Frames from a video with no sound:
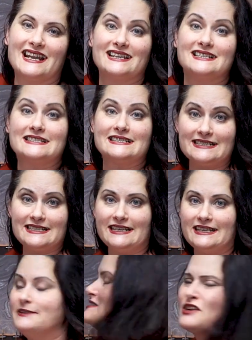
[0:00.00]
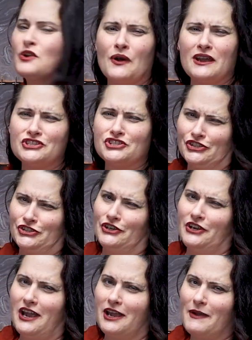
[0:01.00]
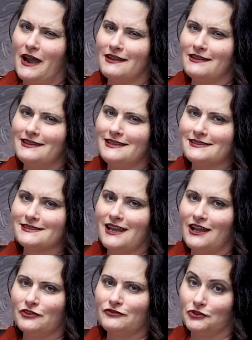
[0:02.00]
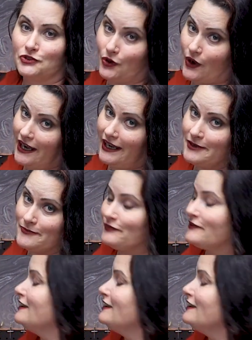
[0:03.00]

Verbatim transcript: that I can see. Wasn't quite sure about this colorful gray